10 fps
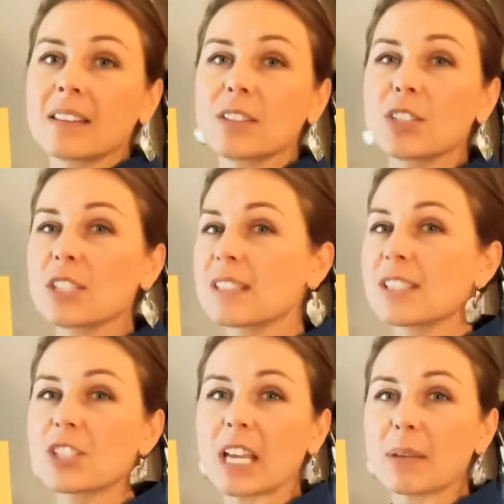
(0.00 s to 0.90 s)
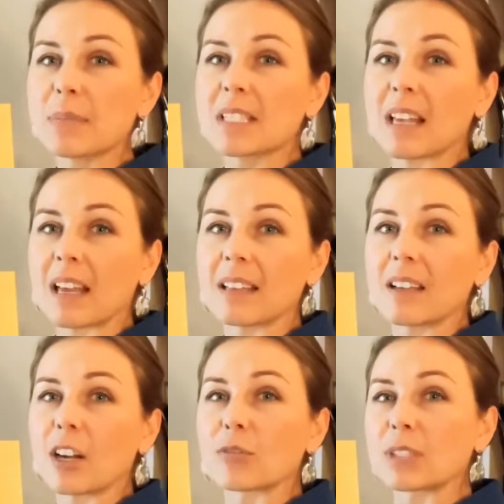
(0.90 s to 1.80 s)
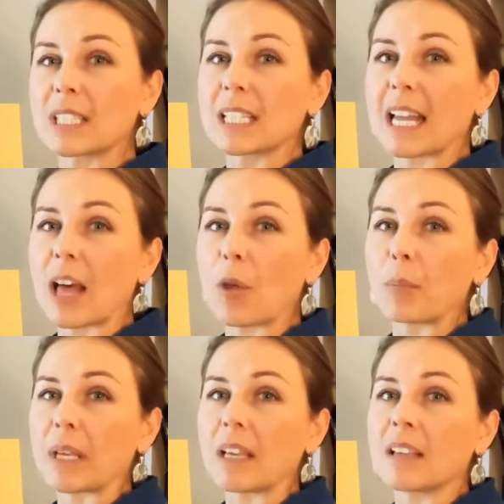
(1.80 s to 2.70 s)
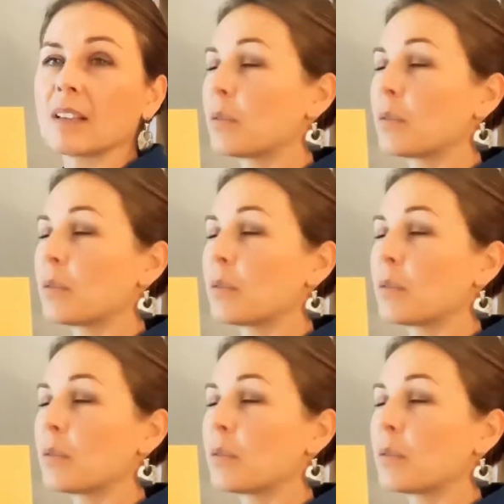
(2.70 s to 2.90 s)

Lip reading: just the shapes that are really going to help me